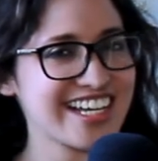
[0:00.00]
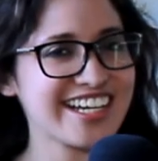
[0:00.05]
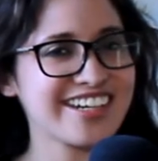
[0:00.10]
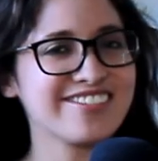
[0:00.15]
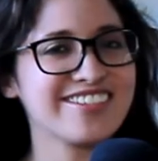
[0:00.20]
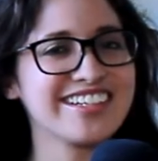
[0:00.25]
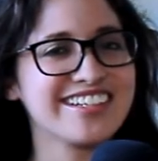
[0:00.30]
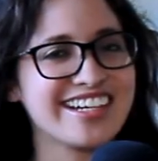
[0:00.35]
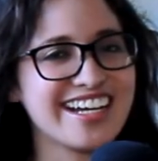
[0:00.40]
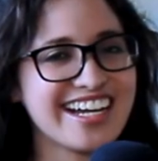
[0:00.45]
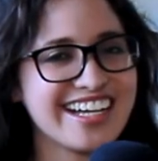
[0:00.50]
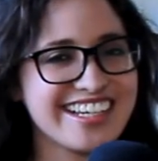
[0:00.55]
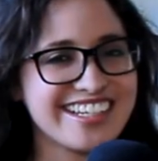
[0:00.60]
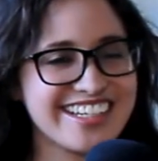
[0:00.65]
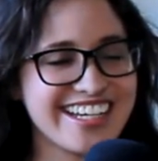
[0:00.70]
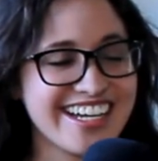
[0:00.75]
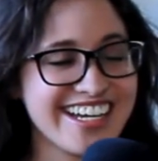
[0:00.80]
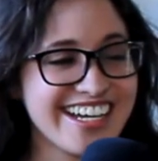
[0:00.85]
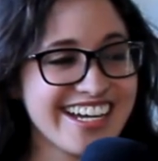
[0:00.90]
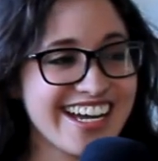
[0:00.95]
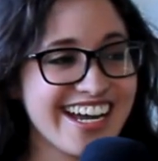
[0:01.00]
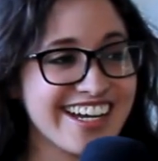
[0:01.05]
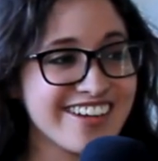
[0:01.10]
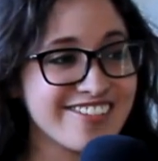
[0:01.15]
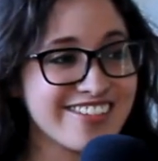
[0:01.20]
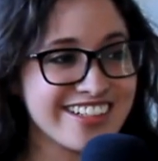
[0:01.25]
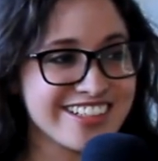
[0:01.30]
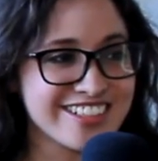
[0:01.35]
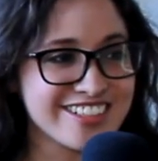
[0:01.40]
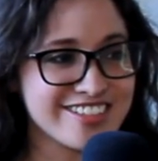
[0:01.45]
I will
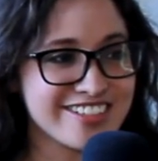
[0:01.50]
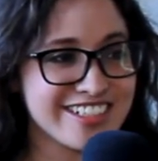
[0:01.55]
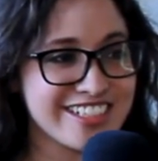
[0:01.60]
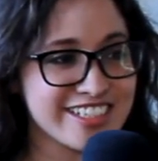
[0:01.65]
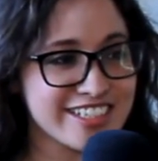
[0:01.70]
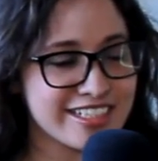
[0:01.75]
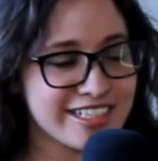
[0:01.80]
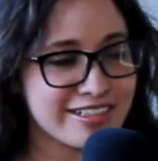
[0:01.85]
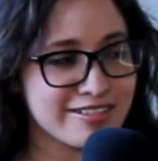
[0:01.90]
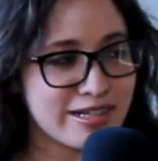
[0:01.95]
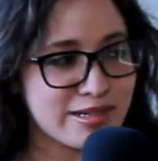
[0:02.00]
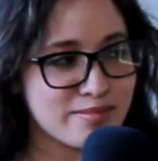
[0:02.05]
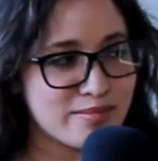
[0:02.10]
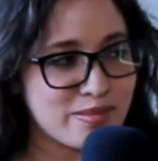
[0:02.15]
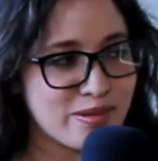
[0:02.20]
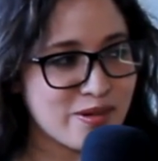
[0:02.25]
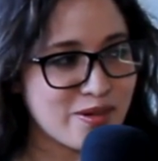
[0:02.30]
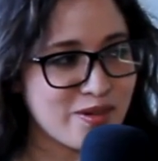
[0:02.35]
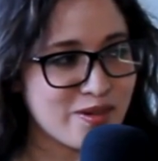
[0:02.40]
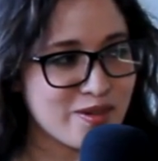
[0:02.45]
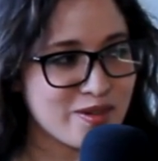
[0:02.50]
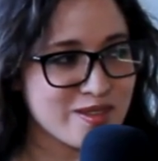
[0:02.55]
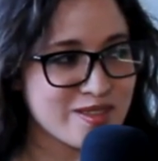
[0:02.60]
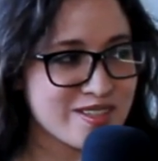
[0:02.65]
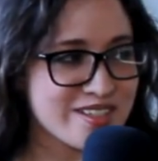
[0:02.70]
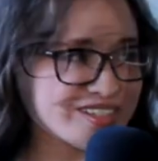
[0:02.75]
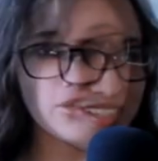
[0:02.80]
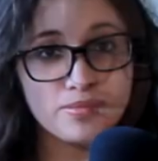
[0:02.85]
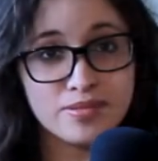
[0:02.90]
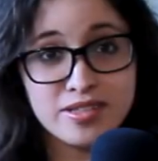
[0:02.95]
do Instagram
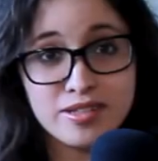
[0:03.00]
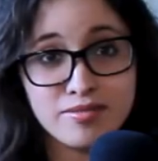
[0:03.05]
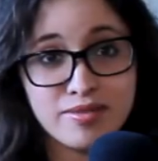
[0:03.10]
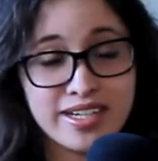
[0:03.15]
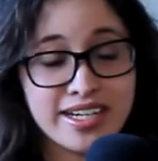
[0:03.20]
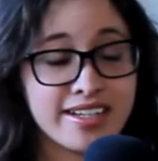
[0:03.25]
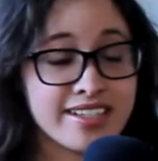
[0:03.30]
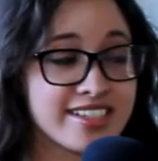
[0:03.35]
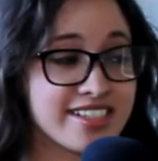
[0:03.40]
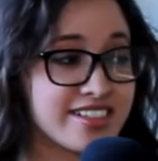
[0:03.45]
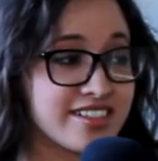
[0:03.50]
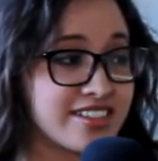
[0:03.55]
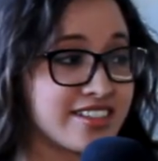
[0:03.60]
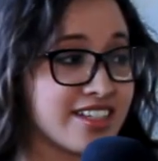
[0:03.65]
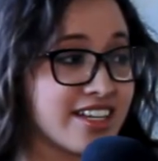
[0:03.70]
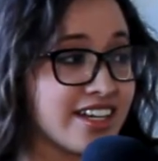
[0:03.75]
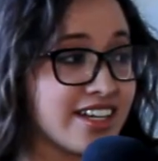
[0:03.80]
polls. Hope someone answers.